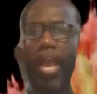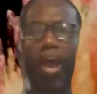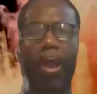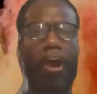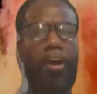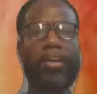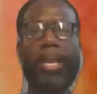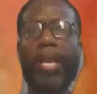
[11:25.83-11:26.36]

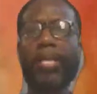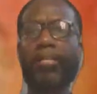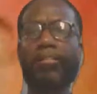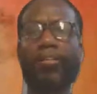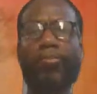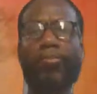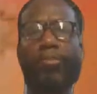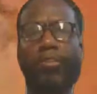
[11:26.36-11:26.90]
All you had to
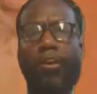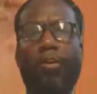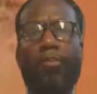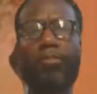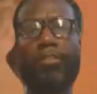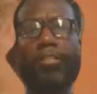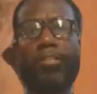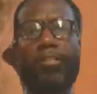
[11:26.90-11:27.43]
do was
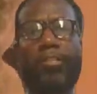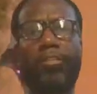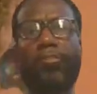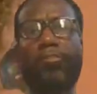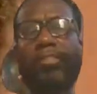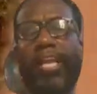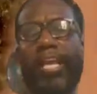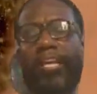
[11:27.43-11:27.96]
go
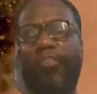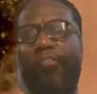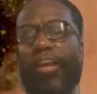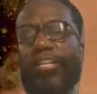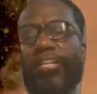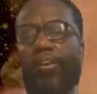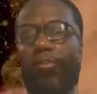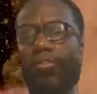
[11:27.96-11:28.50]
through, take
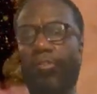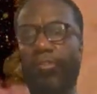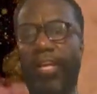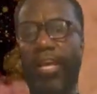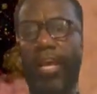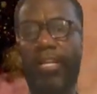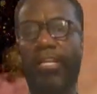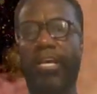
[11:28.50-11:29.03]
great notes on
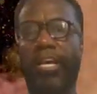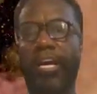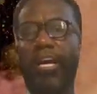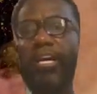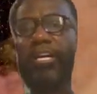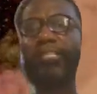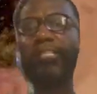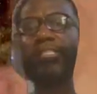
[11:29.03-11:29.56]
that,
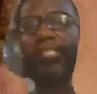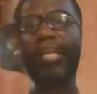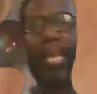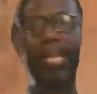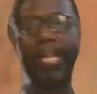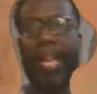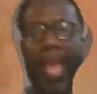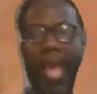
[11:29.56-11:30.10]

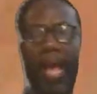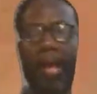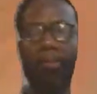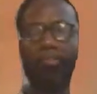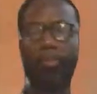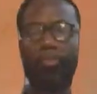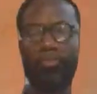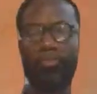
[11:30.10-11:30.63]
understand how
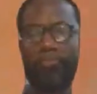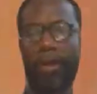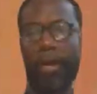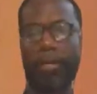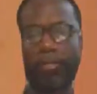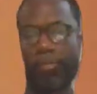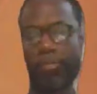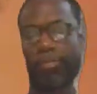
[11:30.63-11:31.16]
those
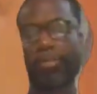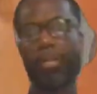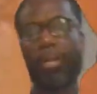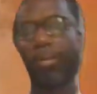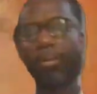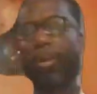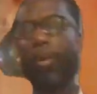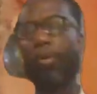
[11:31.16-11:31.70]
models
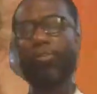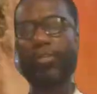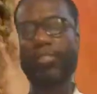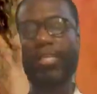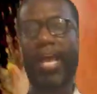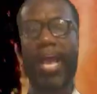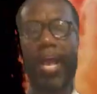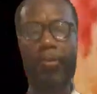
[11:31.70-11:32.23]

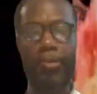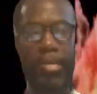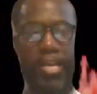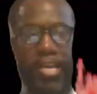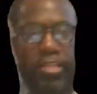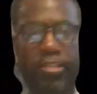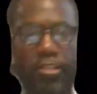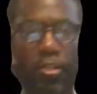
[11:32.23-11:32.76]
coincide with
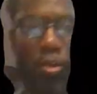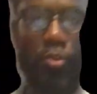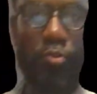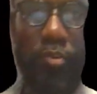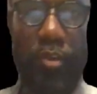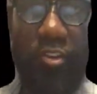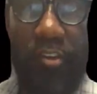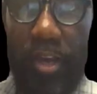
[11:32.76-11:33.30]
each of those
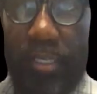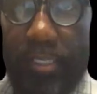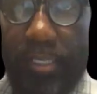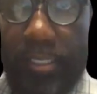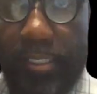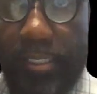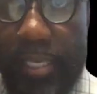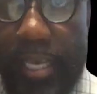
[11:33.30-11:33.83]
regressions,